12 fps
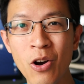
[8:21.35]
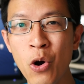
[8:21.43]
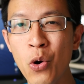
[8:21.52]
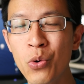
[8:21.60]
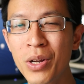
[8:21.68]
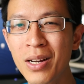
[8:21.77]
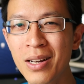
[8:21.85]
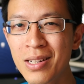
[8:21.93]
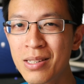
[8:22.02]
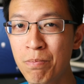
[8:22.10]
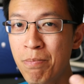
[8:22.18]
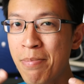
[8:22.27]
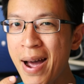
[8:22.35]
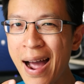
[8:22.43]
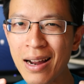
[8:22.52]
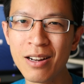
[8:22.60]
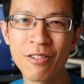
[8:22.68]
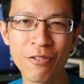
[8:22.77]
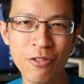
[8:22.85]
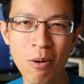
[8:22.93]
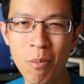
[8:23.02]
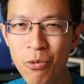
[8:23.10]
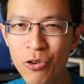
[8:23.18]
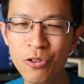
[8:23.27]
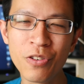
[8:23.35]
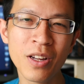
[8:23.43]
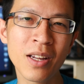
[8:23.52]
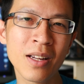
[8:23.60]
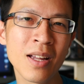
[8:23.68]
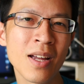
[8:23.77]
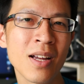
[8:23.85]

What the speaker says: holding us back from moving.